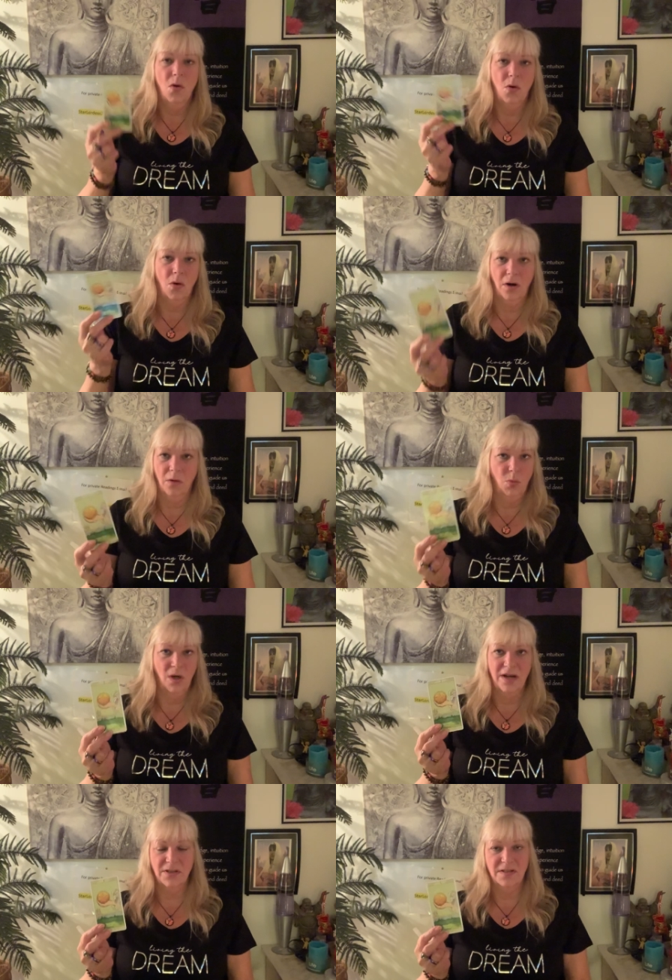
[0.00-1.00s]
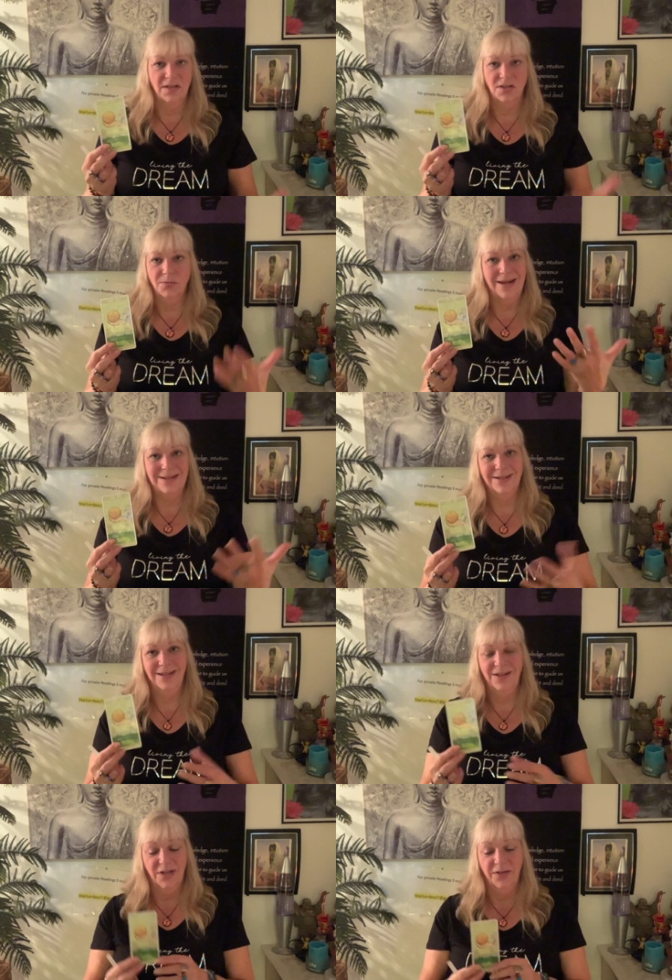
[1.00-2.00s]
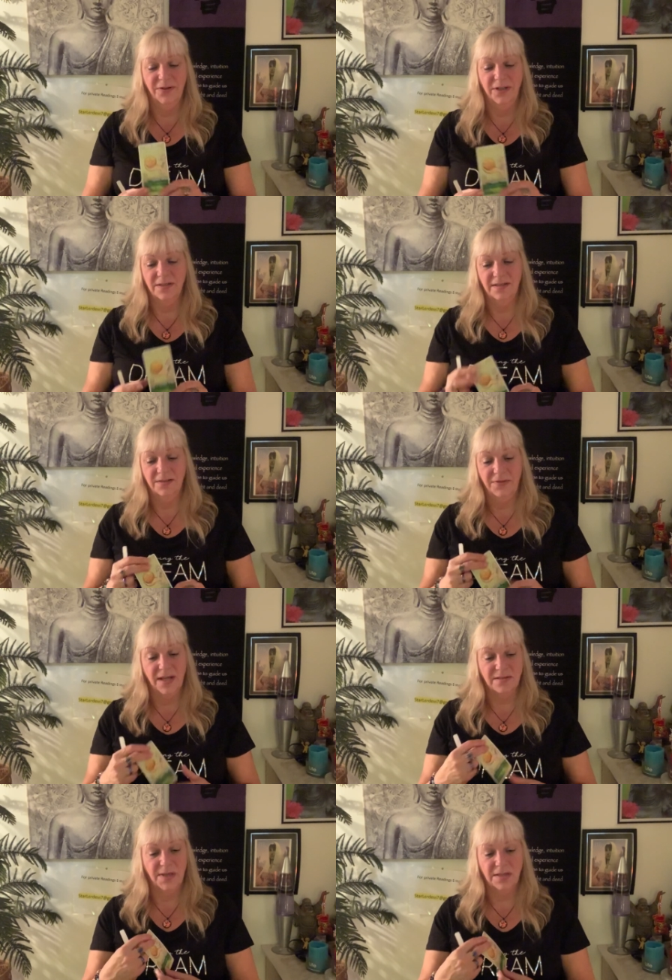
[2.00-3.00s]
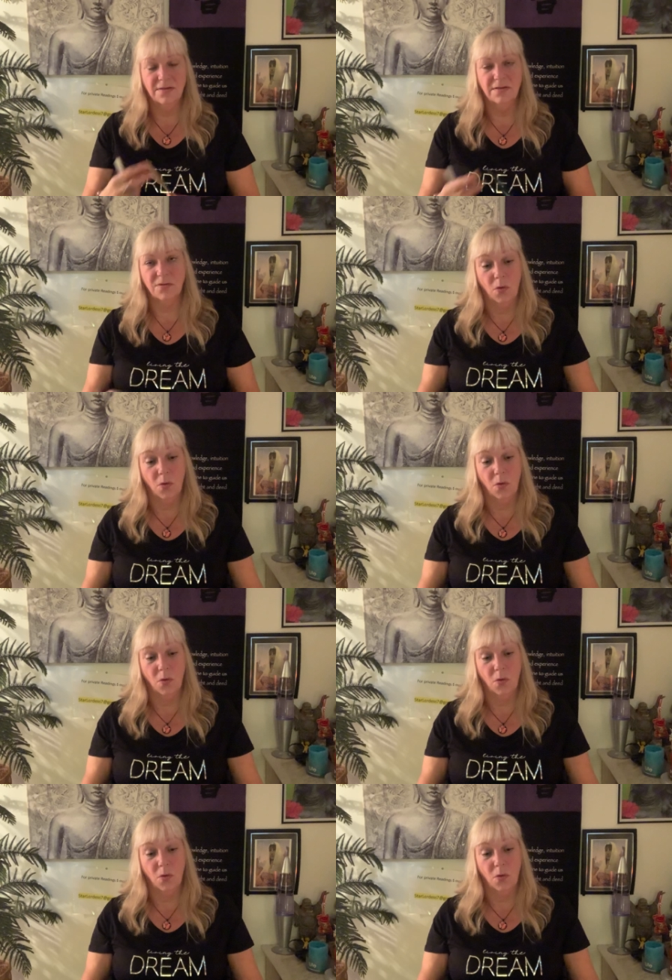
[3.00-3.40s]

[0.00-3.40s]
or whatever the situation, even if it's investments